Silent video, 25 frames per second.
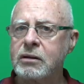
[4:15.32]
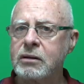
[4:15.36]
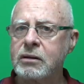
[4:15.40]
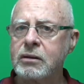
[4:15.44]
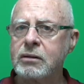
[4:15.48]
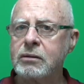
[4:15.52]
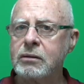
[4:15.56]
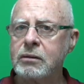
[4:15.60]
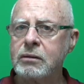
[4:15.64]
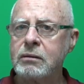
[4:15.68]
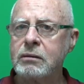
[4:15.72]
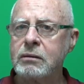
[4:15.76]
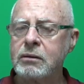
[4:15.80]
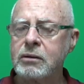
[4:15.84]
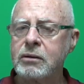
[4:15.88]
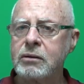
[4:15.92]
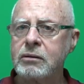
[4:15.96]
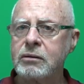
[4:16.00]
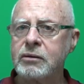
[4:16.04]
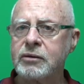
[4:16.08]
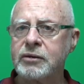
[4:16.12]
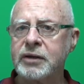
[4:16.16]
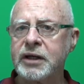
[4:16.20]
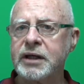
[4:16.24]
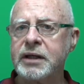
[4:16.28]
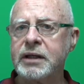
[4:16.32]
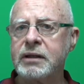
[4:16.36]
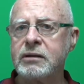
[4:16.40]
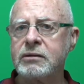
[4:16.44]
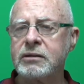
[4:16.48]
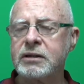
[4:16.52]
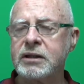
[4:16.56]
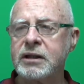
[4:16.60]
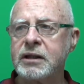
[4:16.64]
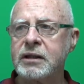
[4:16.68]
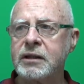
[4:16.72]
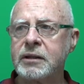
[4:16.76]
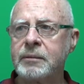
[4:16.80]
to the radio
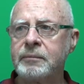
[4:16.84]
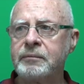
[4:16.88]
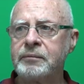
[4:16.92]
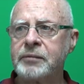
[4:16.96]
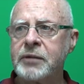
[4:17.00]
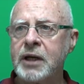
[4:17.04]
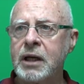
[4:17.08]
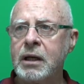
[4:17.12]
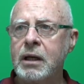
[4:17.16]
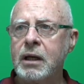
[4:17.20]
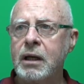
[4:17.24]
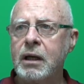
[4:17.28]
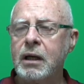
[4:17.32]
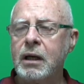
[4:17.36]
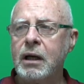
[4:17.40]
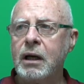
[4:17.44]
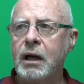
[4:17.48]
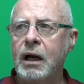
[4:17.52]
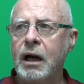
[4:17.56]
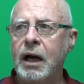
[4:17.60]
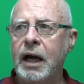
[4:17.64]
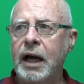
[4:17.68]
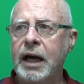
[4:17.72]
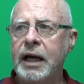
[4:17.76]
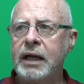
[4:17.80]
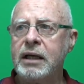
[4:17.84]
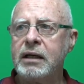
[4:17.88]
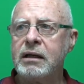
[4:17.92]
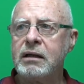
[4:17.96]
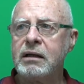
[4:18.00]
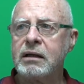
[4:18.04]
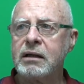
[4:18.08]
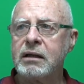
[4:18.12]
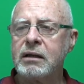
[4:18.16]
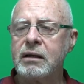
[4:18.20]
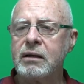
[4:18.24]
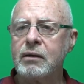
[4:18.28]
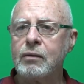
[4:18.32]
set. And
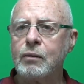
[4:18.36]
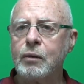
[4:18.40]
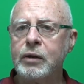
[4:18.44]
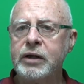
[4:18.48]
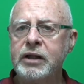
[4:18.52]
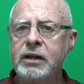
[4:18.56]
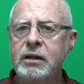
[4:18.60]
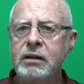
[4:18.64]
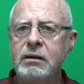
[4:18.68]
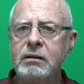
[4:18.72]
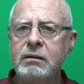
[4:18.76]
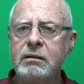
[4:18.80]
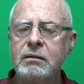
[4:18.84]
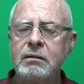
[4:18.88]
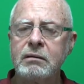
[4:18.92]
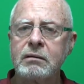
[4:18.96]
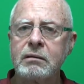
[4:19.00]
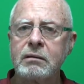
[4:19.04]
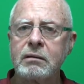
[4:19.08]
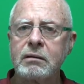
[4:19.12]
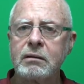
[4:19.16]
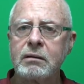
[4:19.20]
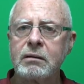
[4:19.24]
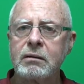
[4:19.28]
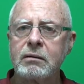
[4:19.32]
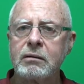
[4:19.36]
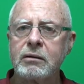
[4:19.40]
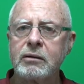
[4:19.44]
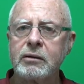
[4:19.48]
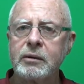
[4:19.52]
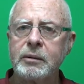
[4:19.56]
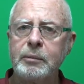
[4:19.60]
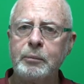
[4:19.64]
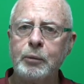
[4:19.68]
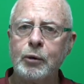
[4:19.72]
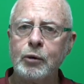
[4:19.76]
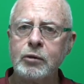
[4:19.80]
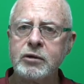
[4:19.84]
when
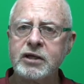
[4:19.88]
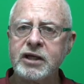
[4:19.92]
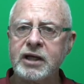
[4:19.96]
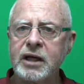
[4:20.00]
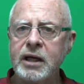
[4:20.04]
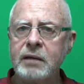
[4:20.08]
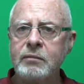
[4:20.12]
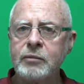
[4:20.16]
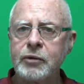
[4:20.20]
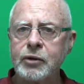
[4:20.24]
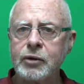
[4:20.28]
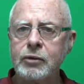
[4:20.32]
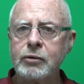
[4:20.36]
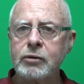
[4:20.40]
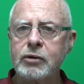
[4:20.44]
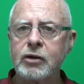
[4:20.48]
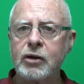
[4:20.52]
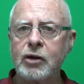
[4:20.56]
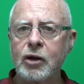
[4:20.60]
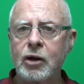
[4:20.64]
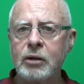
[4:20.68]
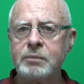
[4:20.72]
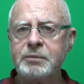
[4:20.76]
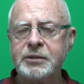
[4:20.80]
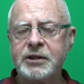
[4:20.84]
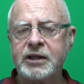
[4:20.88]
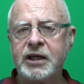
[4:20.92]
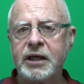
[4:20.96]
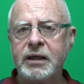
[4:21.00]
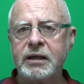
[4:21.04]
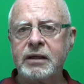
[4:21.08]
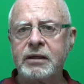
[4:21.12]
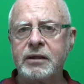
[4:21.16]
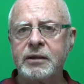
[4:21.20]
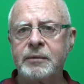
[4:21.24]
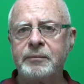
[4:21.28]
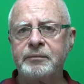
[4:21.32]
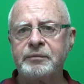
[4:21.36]
reports came through to the ops
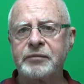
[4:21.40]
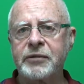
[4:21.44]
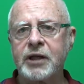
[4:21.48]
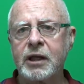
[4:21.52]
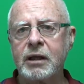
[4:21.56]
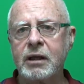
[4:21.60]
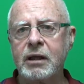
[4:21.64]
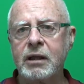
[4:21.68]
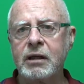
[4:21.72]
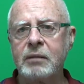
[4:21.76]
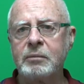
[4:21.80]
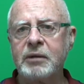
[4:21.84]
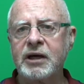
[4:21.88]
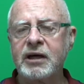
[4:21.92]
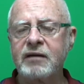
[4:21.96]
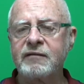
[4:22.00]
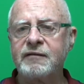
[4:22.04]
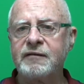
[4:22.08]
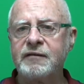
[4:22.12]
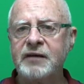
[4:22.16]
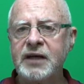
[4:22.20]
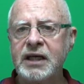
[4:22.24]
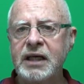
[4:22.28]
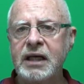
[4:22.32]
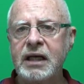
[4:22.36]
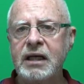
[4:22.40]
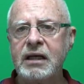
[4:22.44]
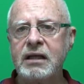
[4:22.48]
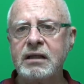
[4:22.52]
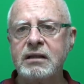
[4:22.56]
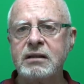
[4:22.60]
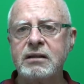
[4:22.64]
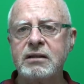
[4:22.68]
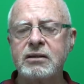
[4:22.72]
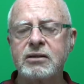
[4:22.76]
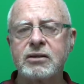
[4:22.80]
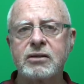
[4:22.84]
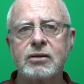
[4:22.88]
tent about
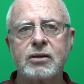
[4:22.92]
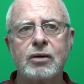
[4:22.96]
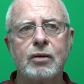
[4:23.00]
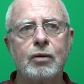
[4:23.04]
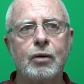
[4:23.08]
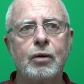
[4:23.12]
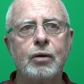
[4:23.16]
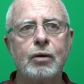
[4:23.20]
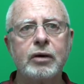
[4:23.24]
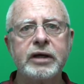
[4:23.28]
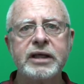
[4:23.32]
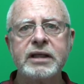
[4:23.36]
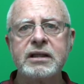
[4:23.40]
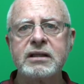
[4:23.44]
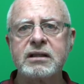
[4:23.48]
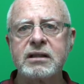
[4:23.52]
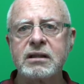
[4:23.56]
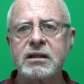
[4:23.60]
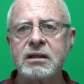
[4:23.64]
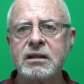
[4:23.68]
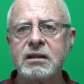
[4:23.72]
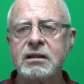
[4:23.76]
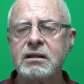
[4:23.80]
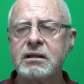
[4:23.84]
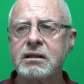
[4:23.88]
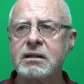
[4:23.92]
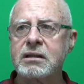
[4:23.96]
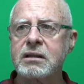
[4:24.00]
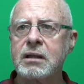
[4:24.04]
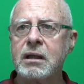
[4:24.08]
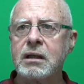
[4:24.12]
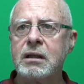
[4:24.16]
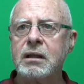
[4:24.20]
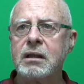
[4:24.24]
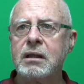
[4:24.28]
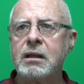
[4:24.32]
feedings or incidents,